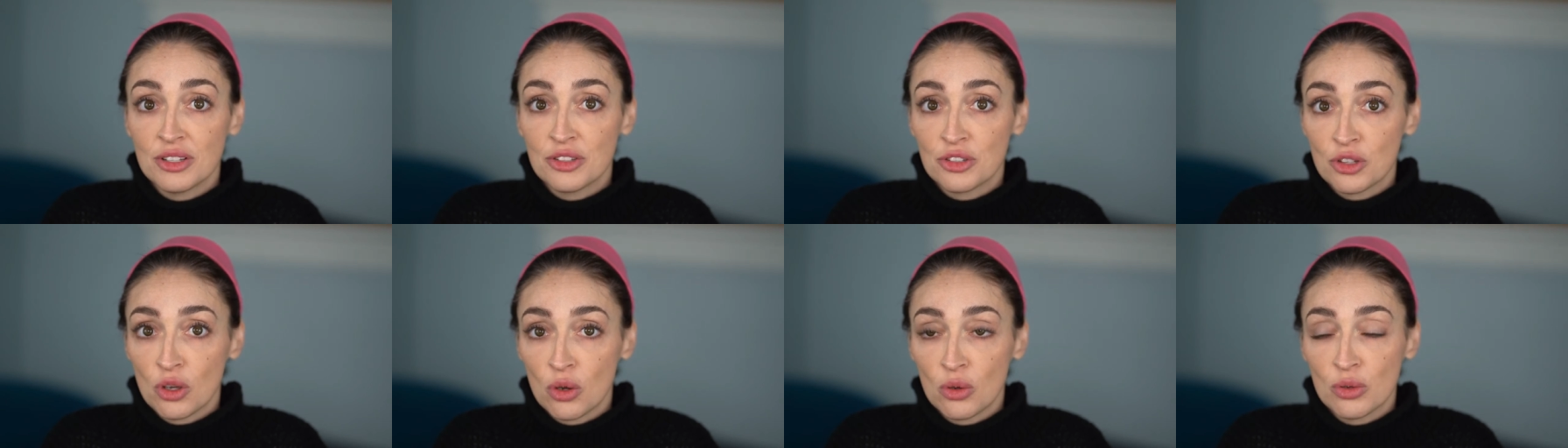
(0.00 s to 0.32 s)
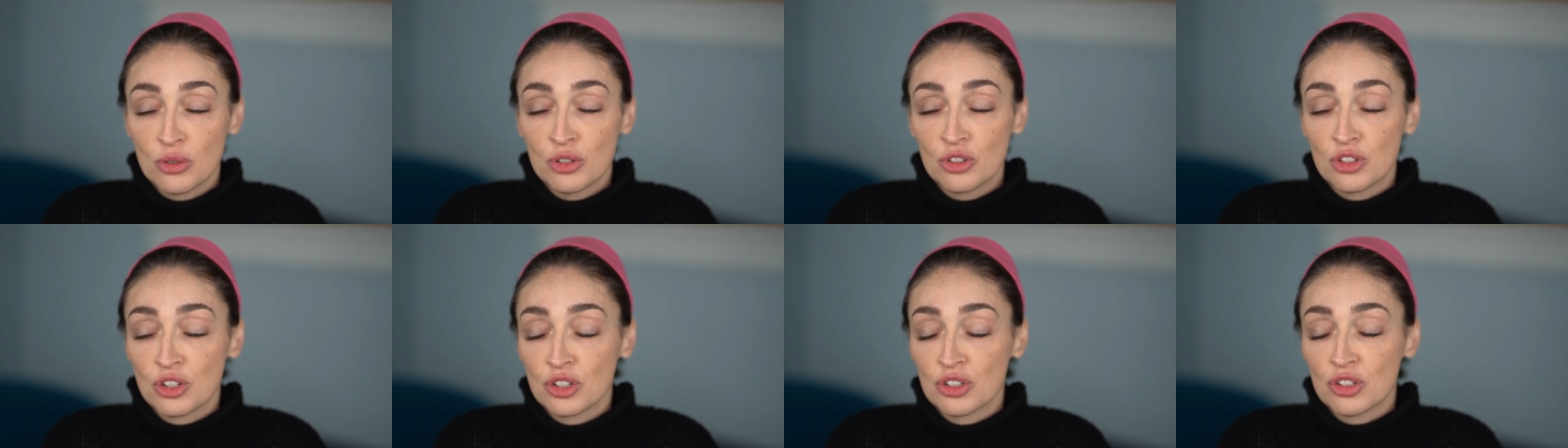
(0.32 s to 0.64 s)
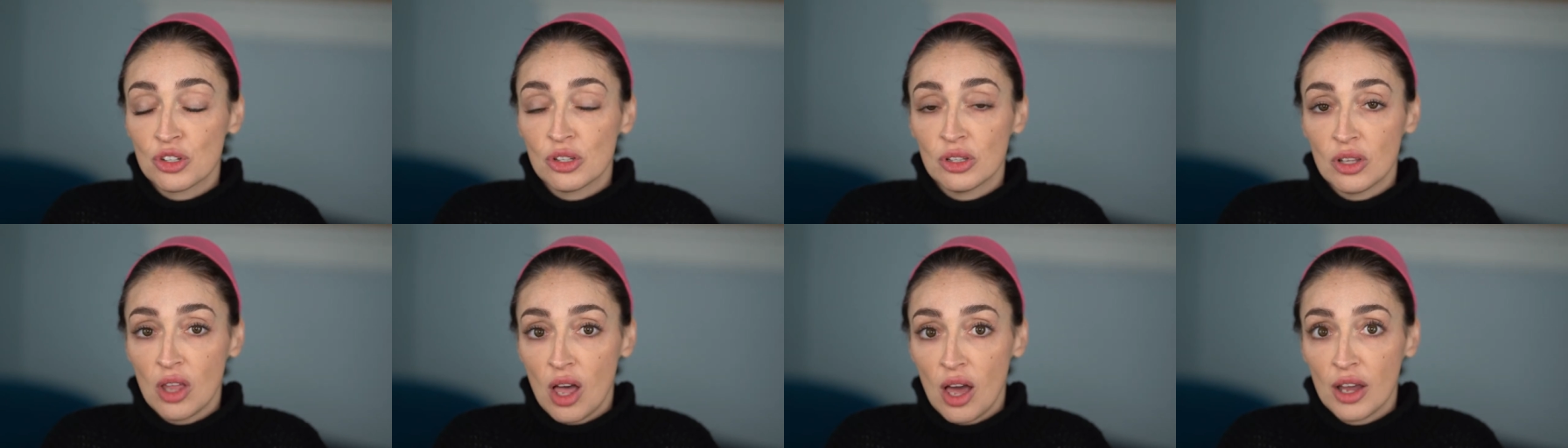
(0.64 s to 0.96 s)
so it was just
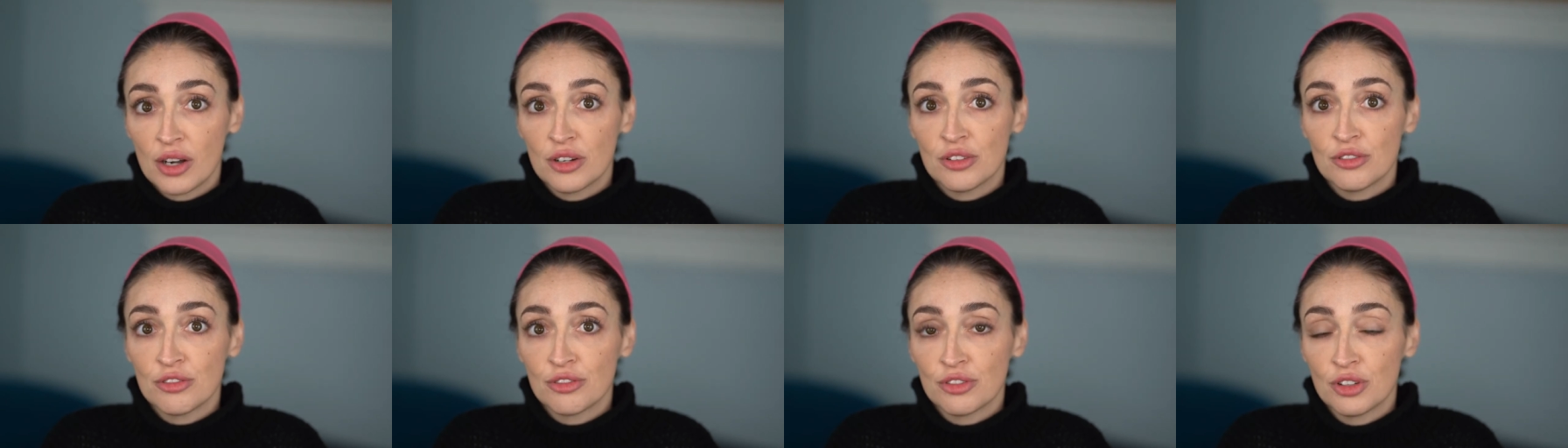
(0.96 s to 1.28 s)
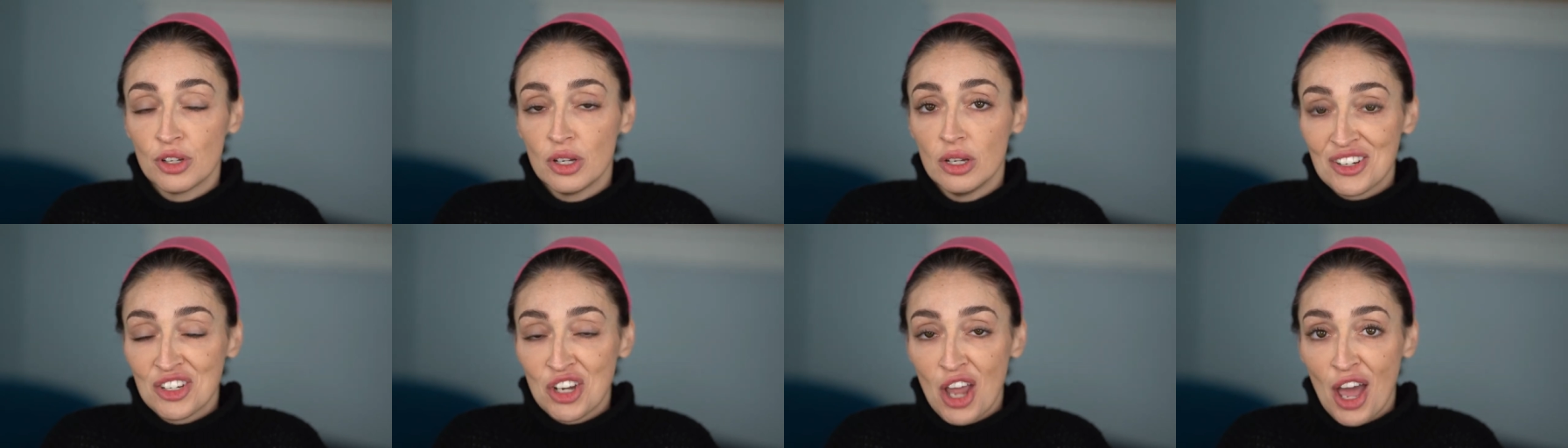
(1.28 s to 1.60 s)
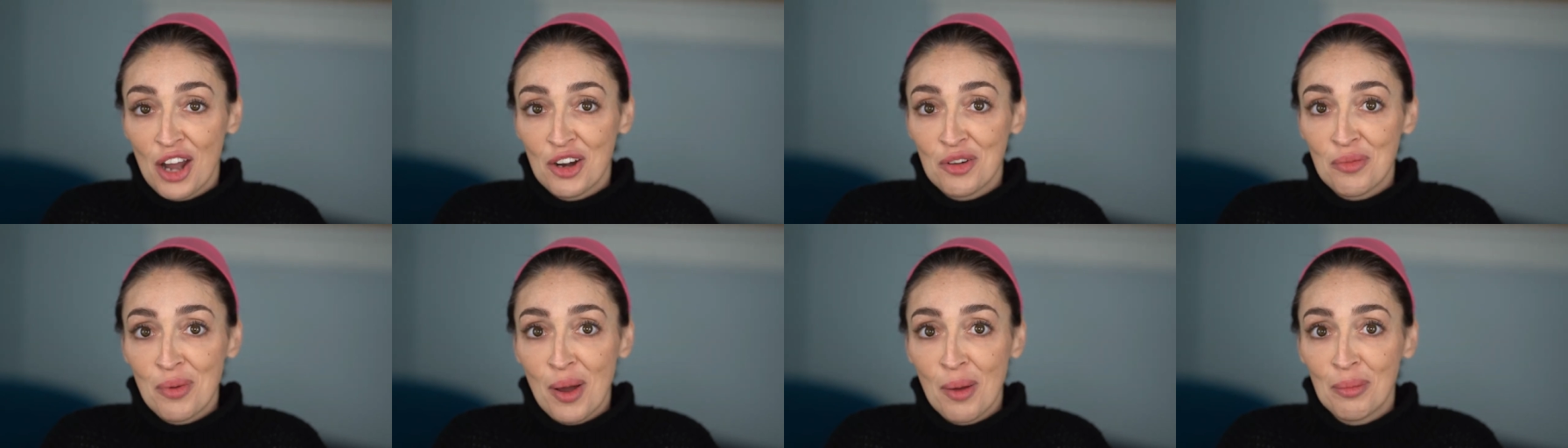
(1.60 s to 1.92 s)
a lot of
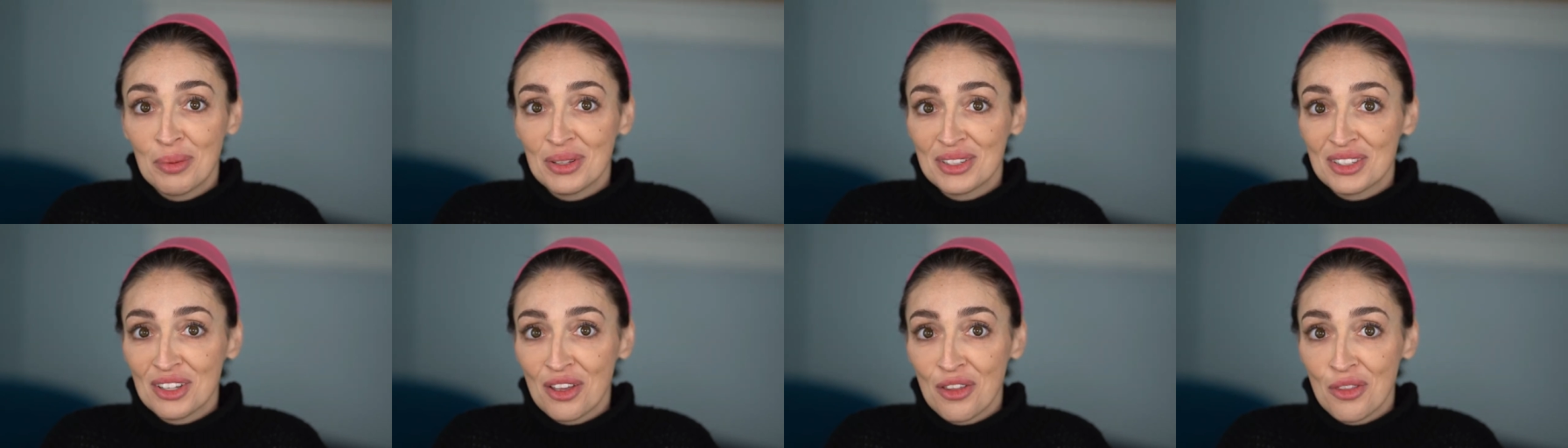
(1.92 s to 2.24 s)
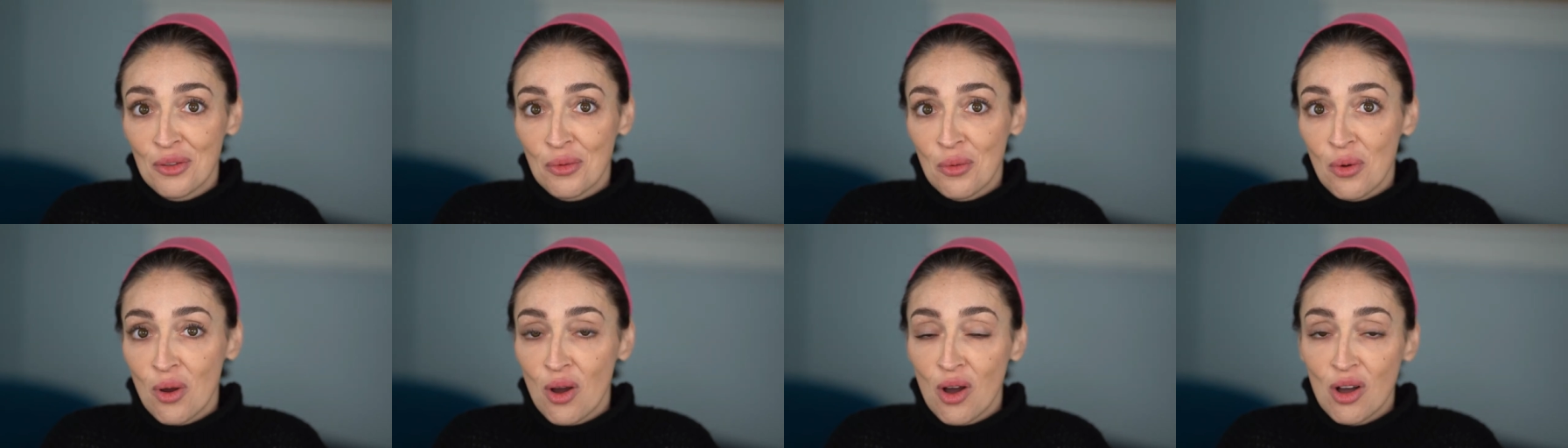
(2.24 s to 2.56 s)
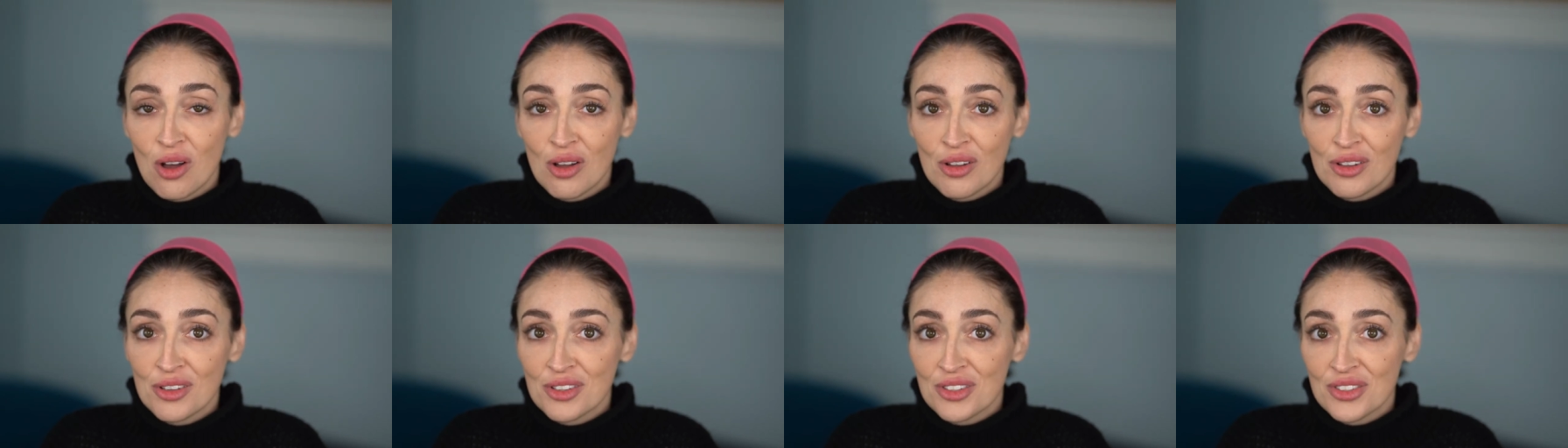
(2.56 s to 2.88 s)
shadow puppets on the
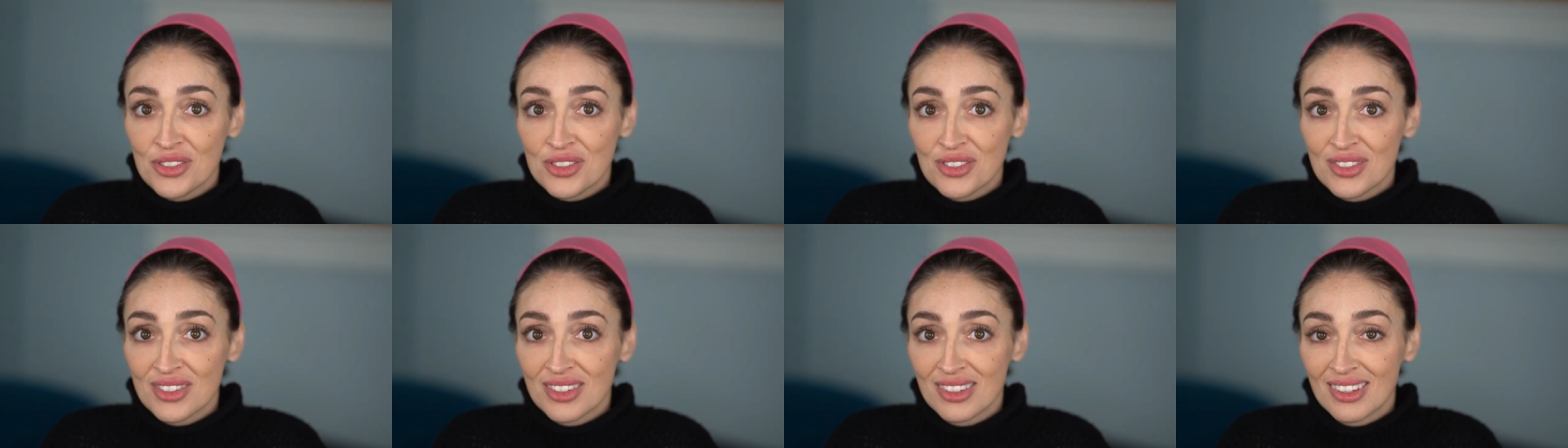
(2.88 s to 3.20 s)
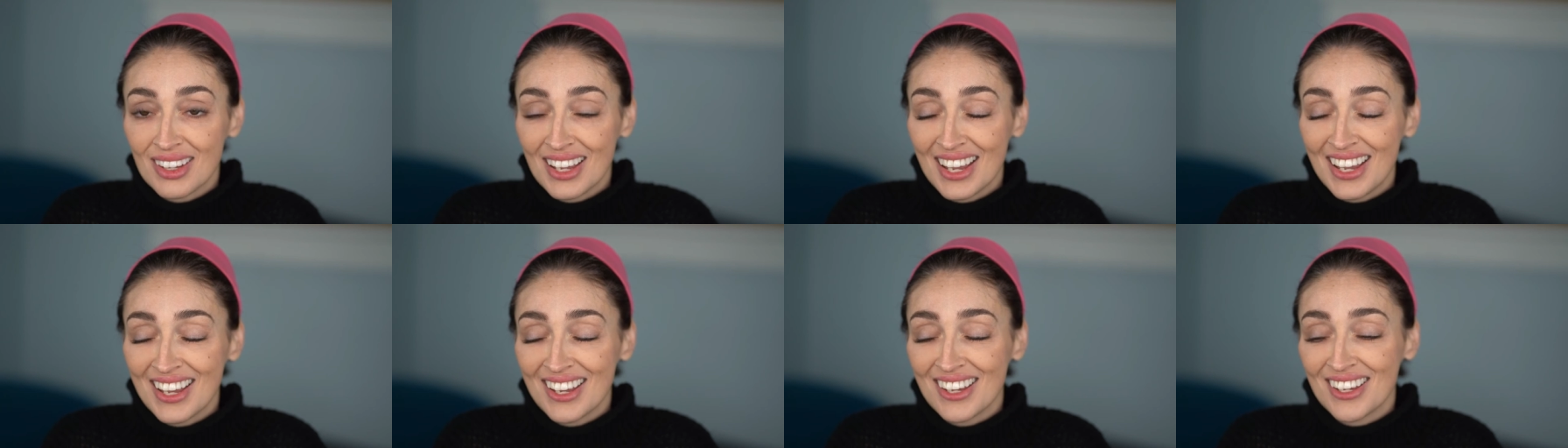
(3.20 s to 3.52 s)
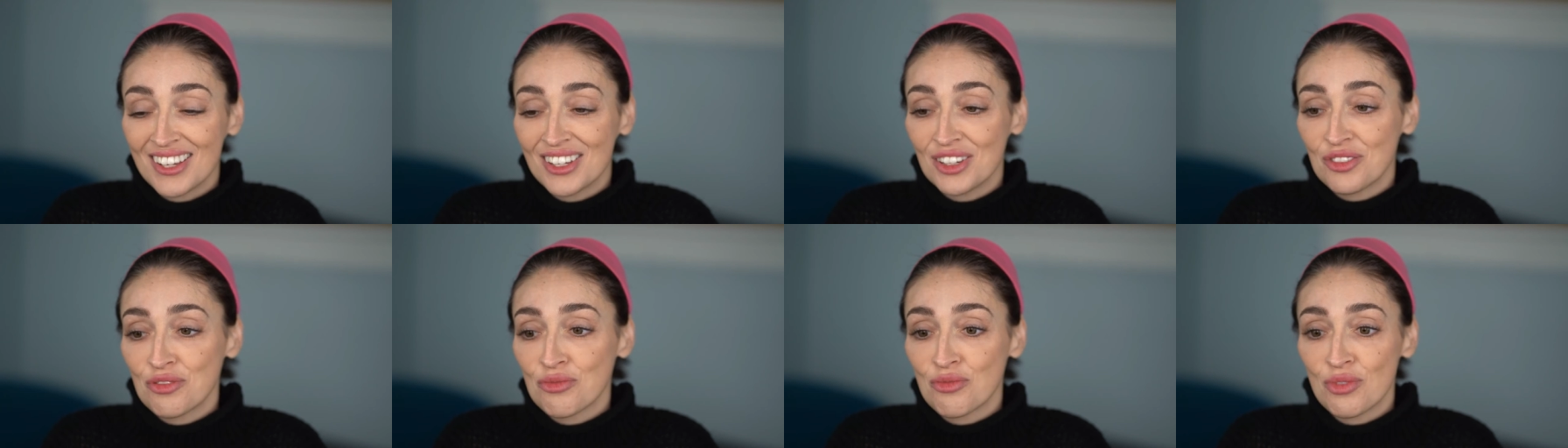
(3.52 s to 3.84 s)
walls
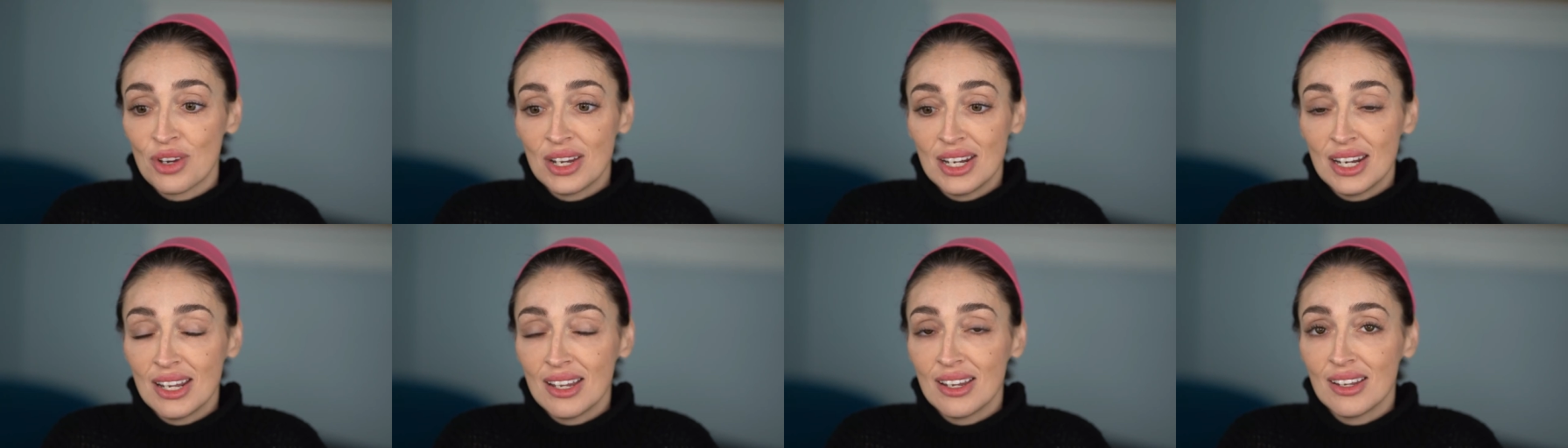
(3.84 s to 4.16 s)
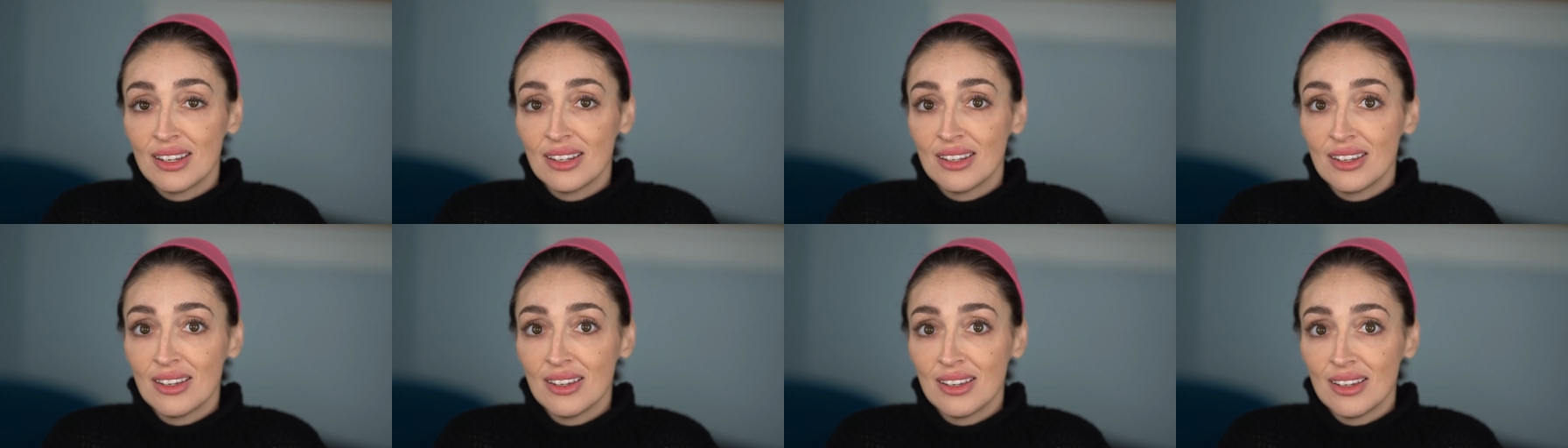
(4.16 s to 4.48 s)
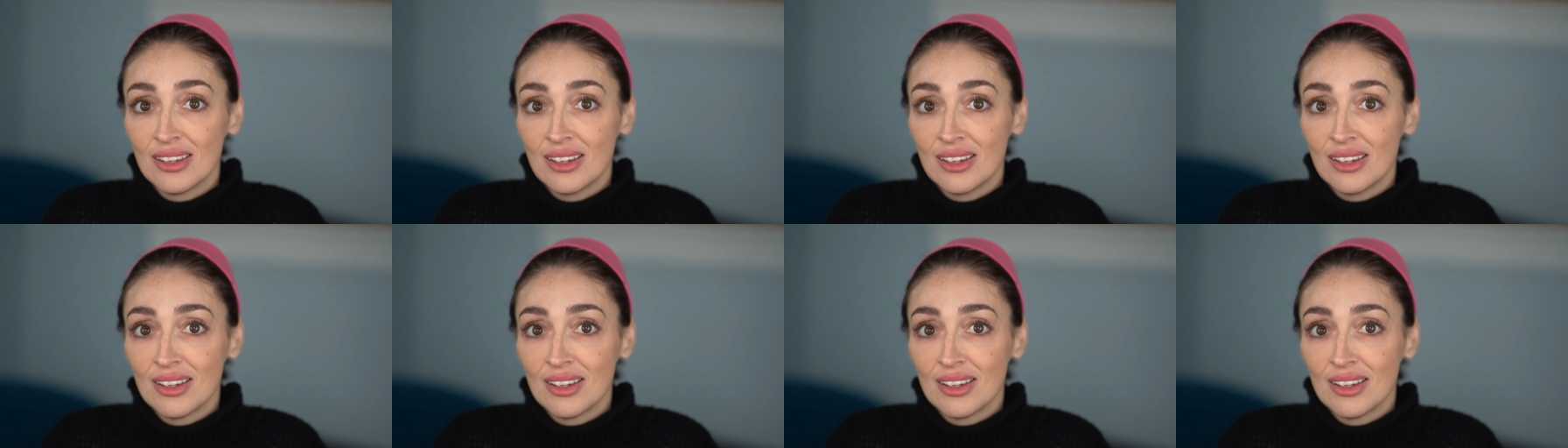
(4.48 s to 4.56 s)
and reading